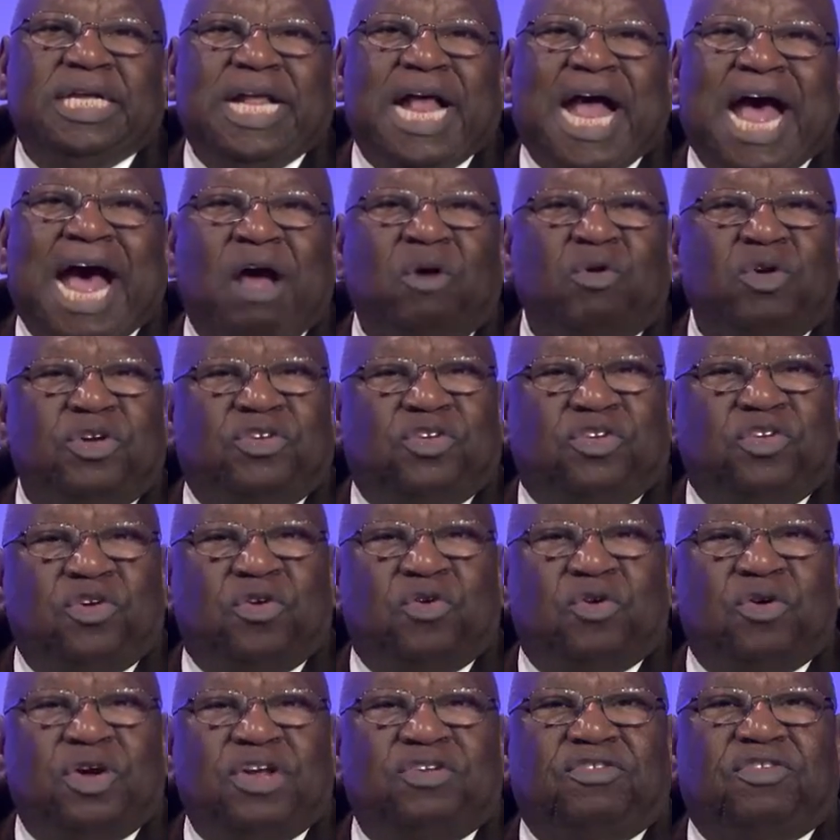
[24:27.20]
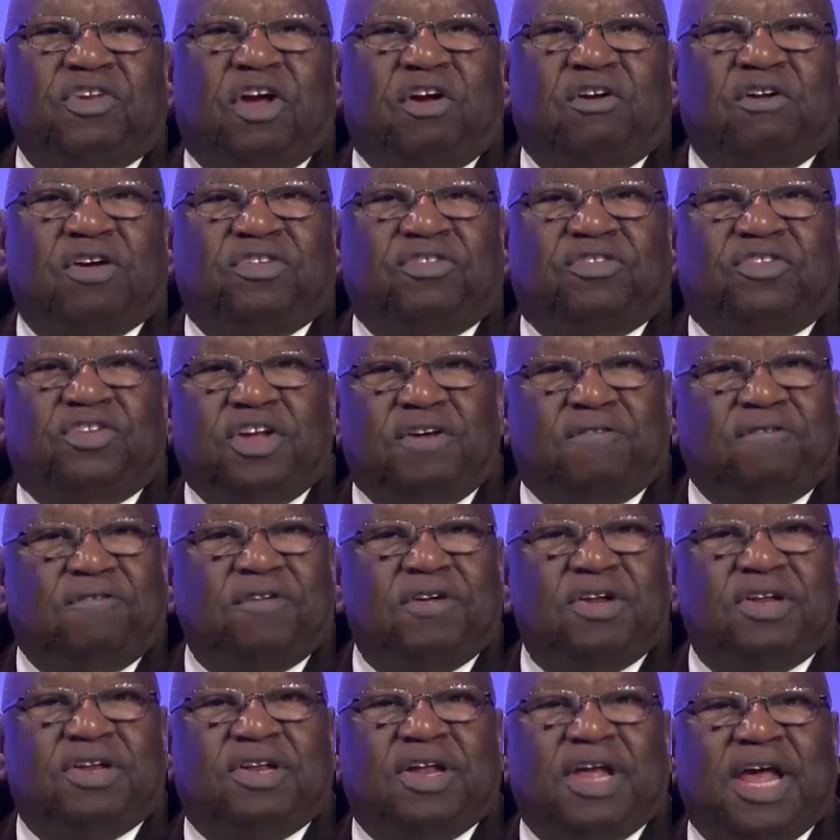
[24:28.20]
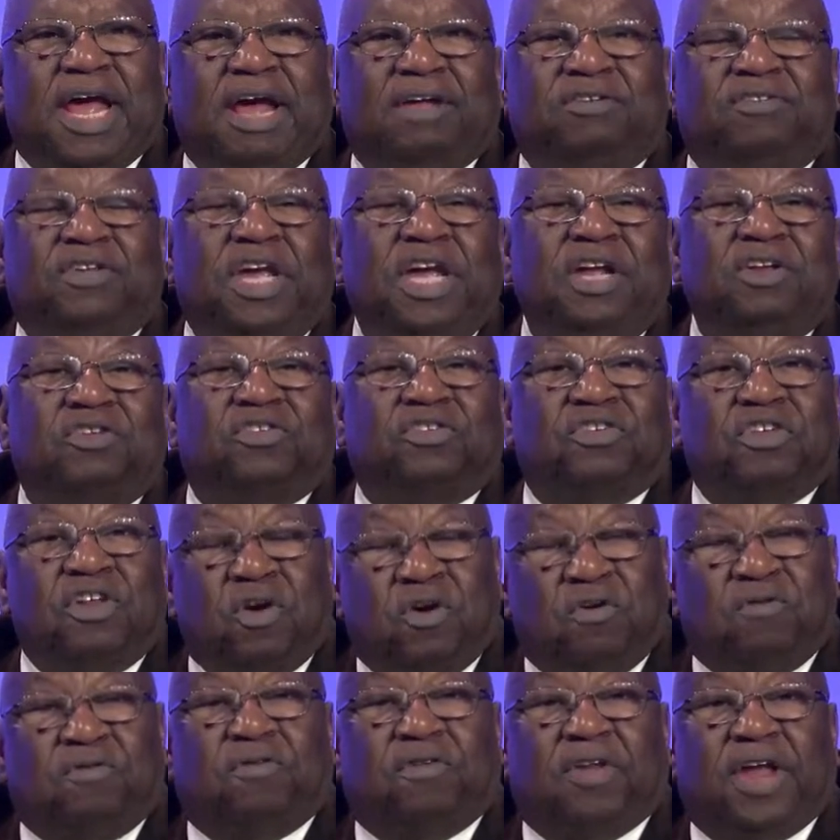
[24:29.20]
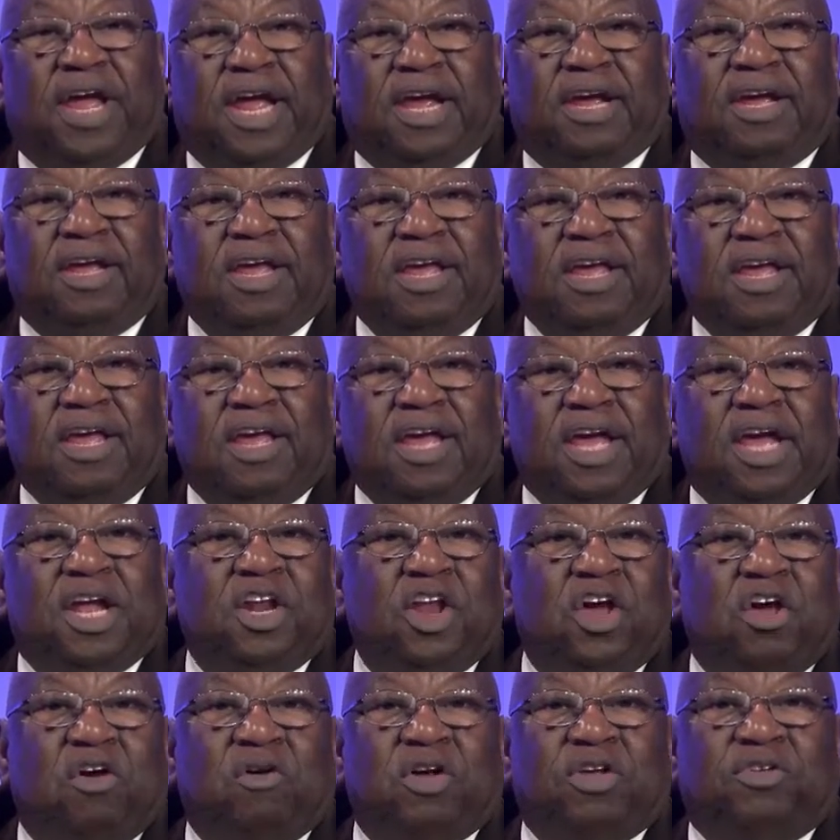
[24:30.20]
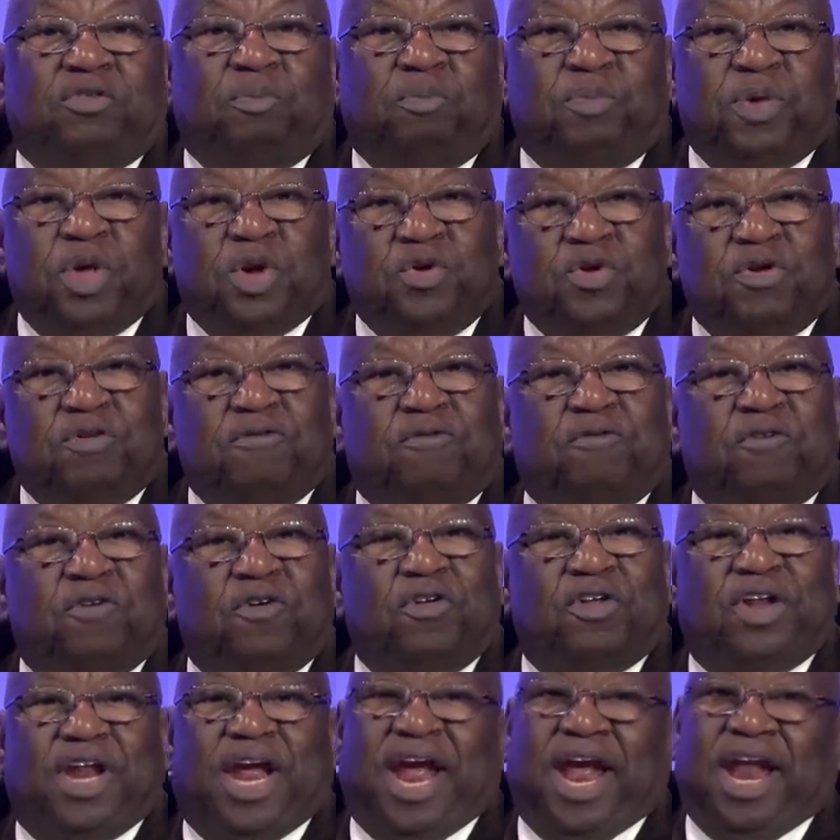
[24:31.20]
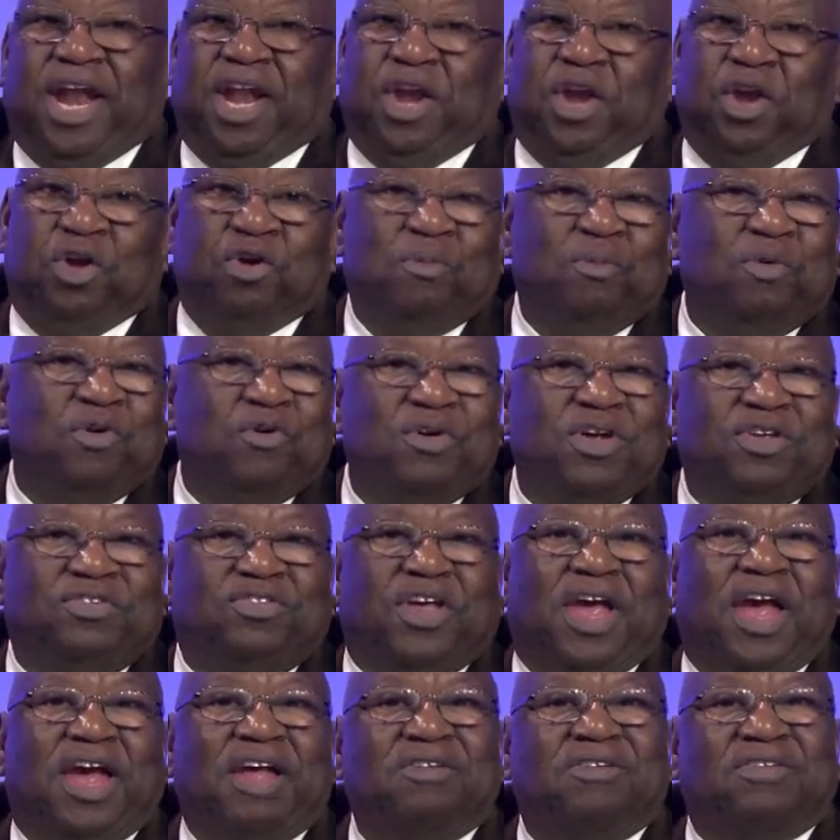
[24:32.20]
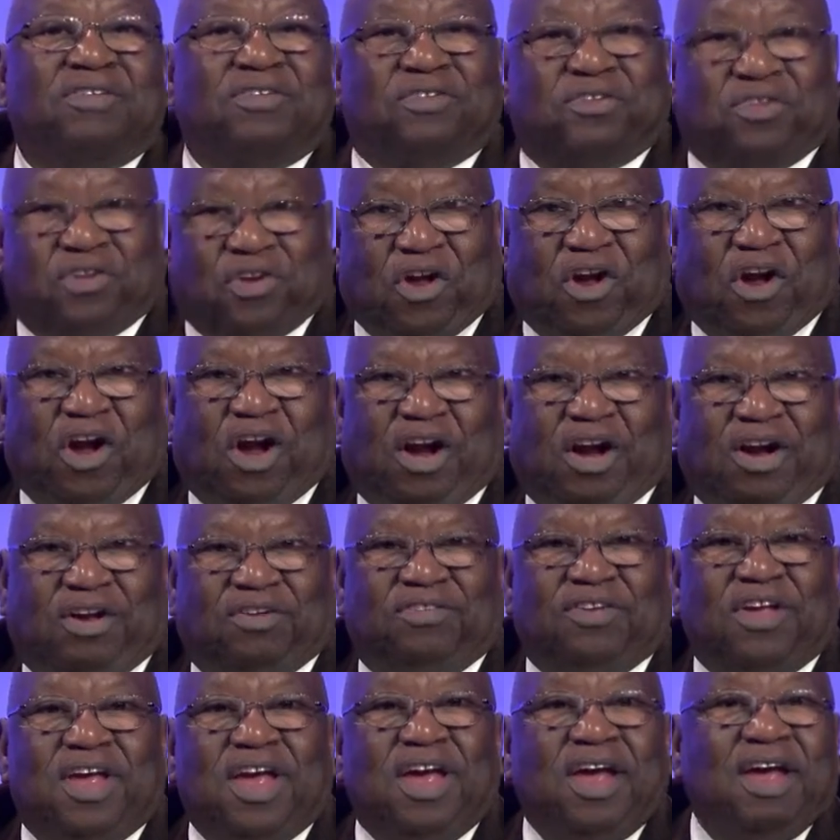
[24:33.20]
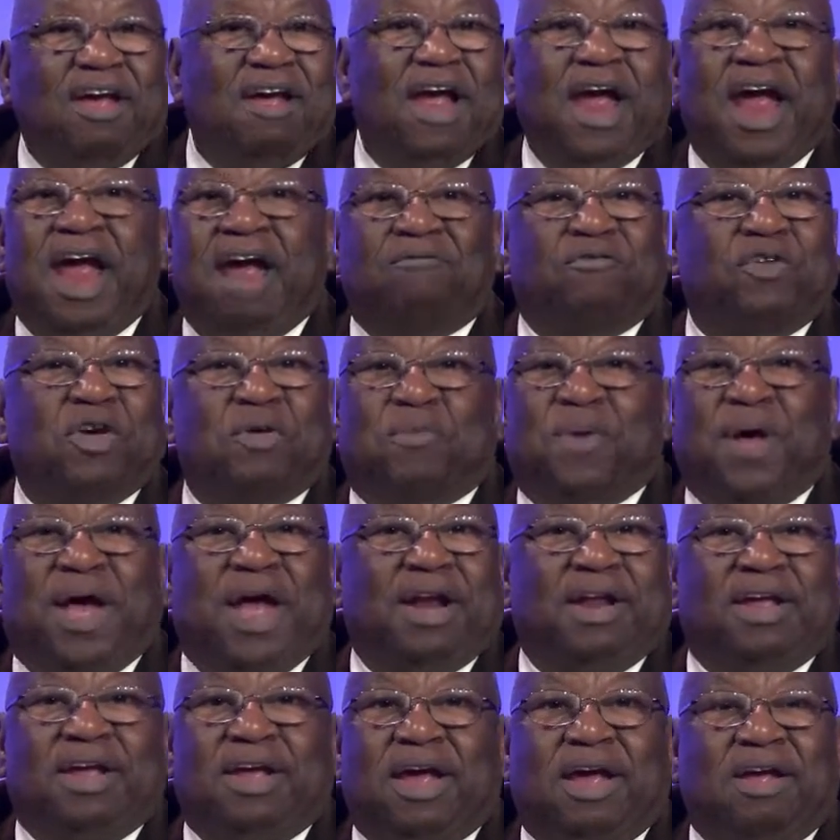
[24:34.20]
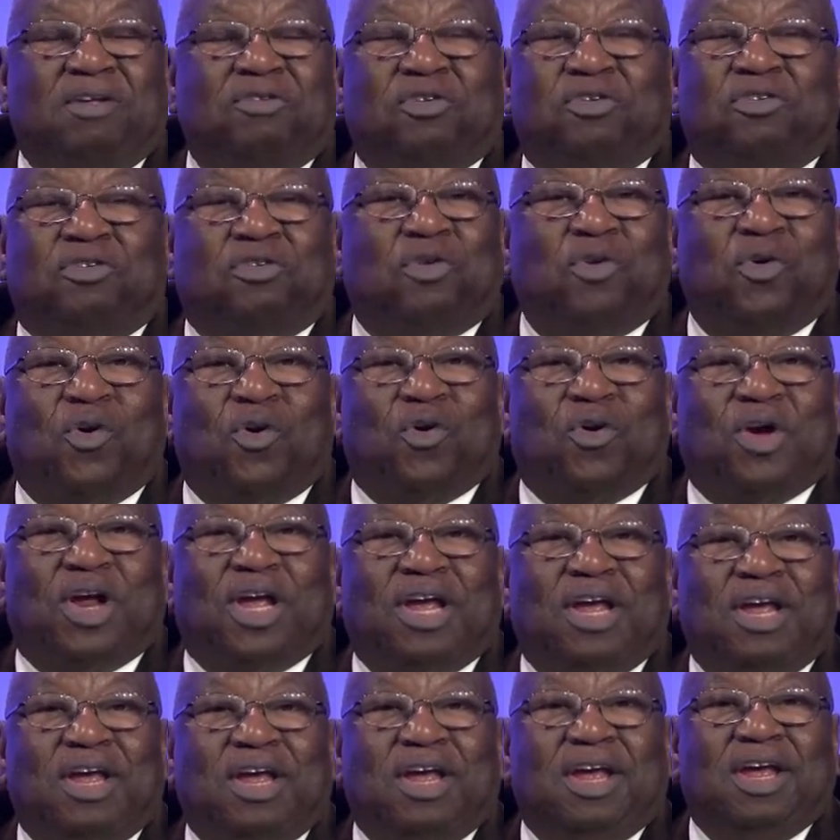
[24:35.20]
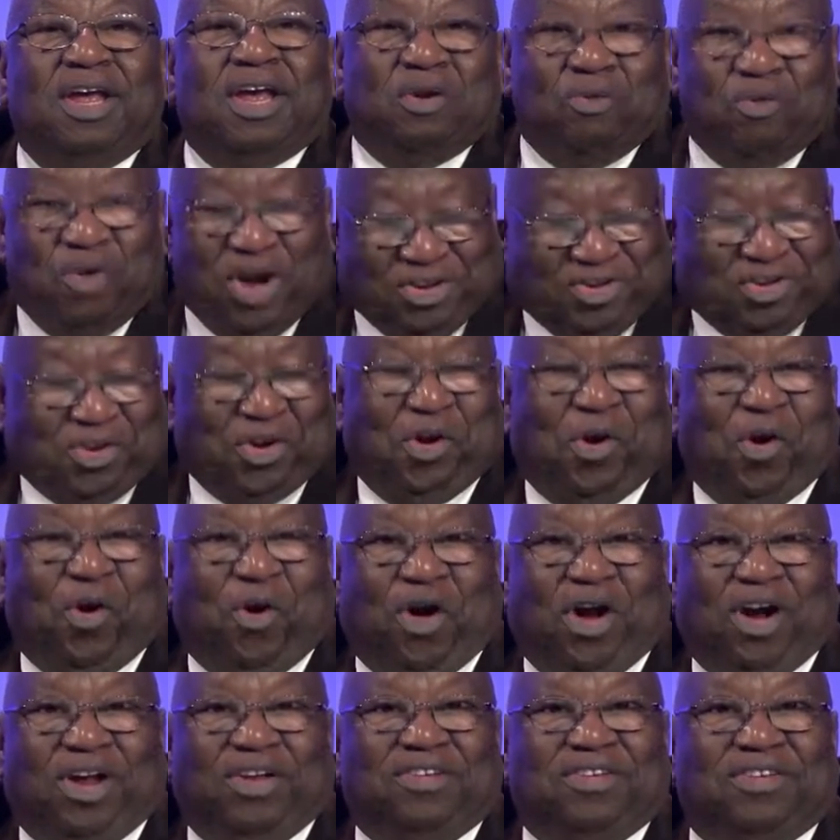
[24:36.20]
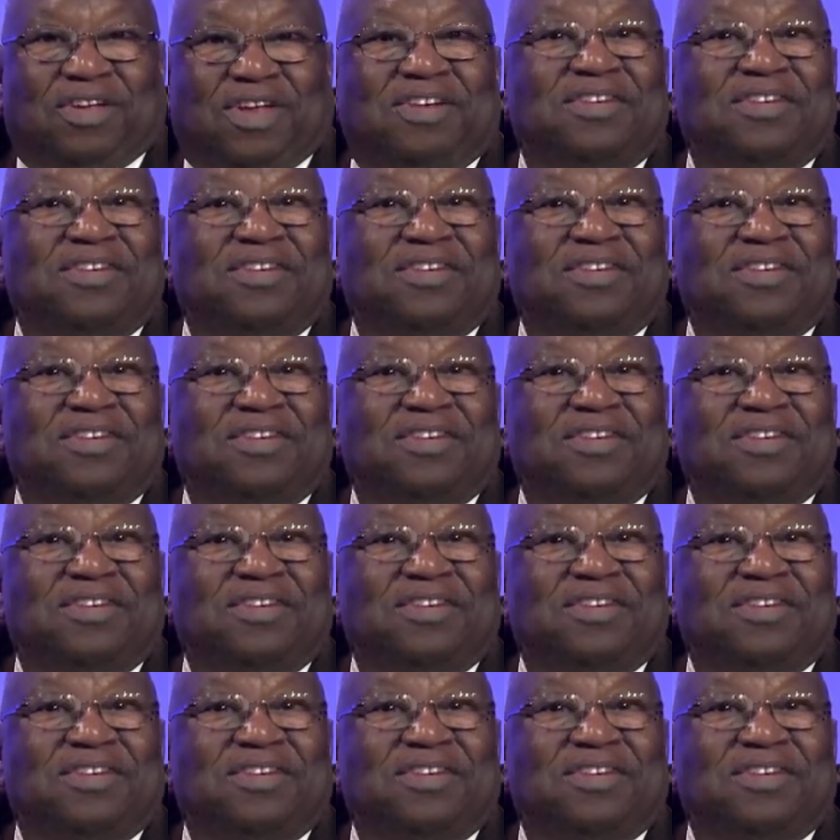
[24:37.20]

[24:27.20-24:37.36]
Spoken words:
Our stories are as different as each snowflake and are as beautiful and numerous as the stars. Everybody has a story. What's yours?